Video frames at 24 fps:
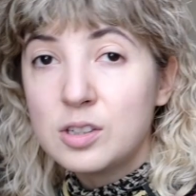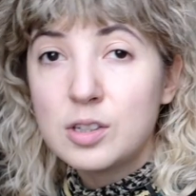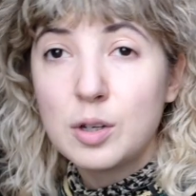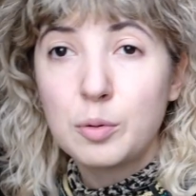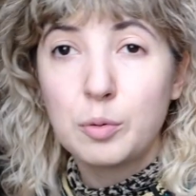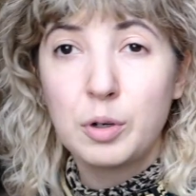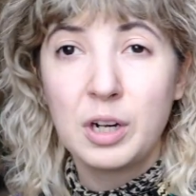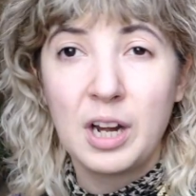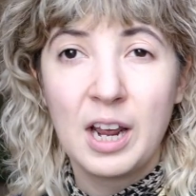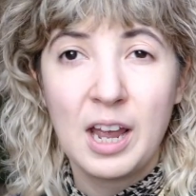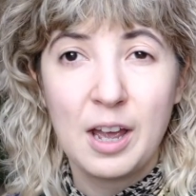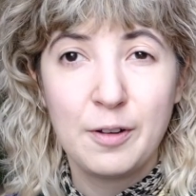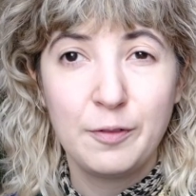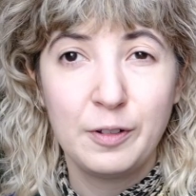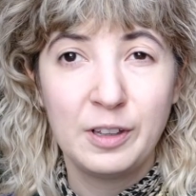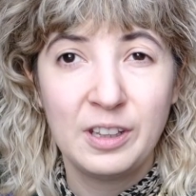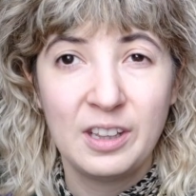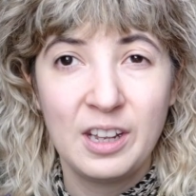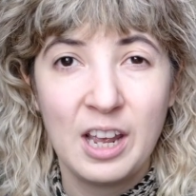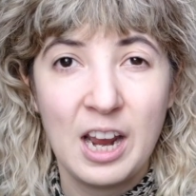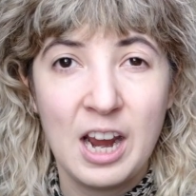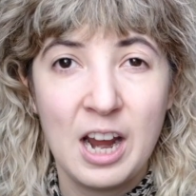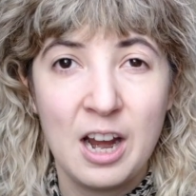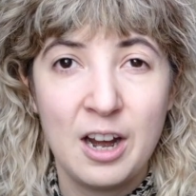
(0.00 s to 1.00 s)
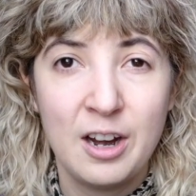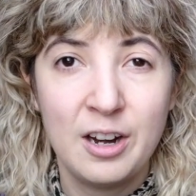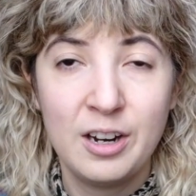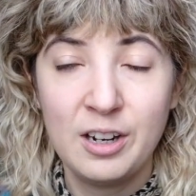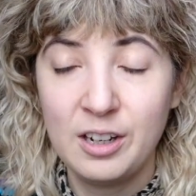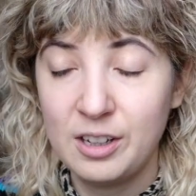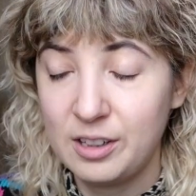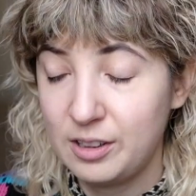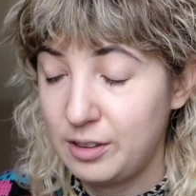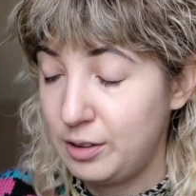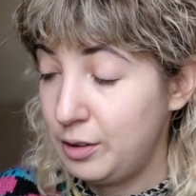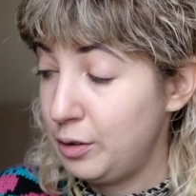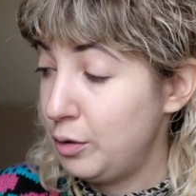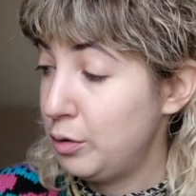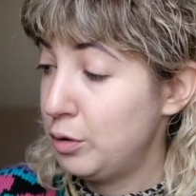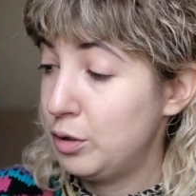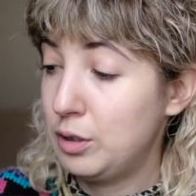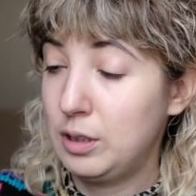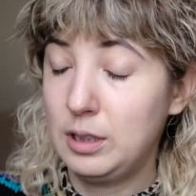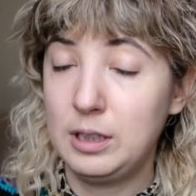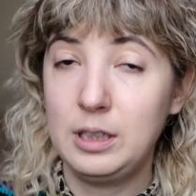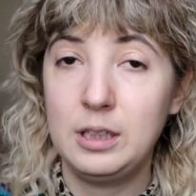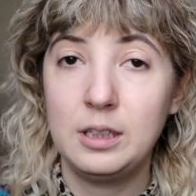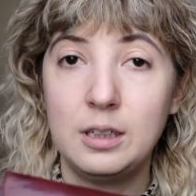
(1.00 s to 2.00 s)
what I have in there is
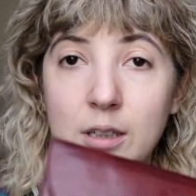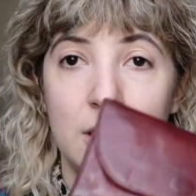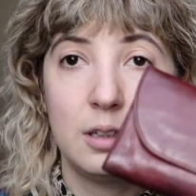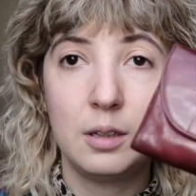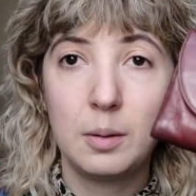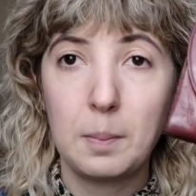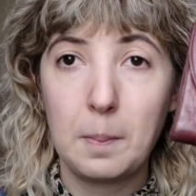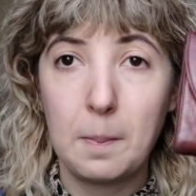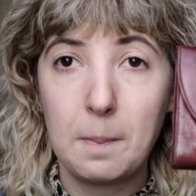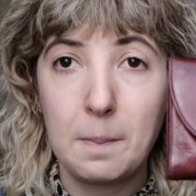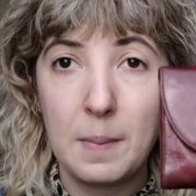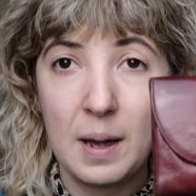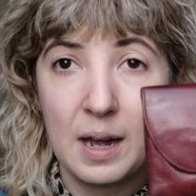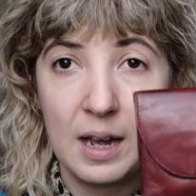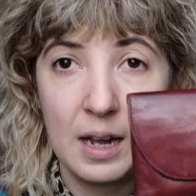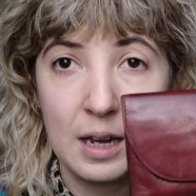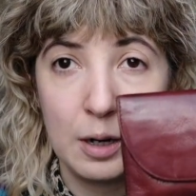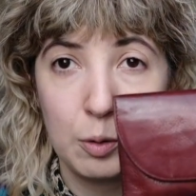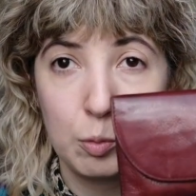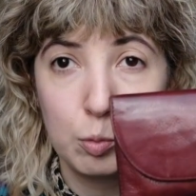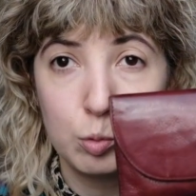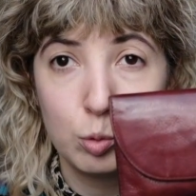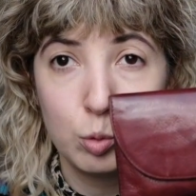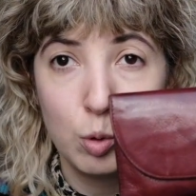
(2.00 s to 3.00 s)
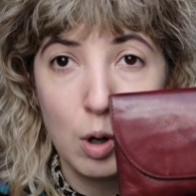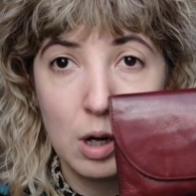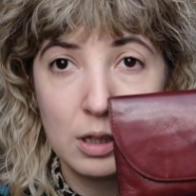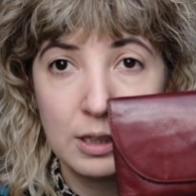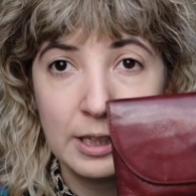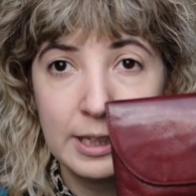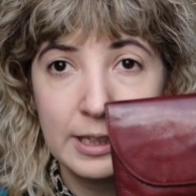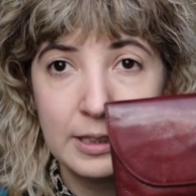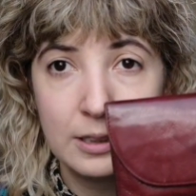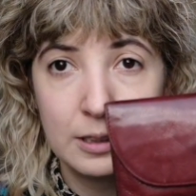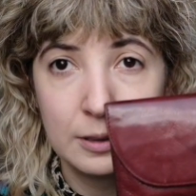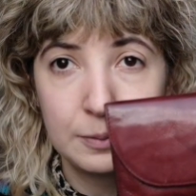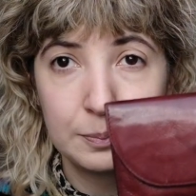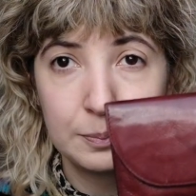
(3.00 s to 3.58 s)
usually my wallet,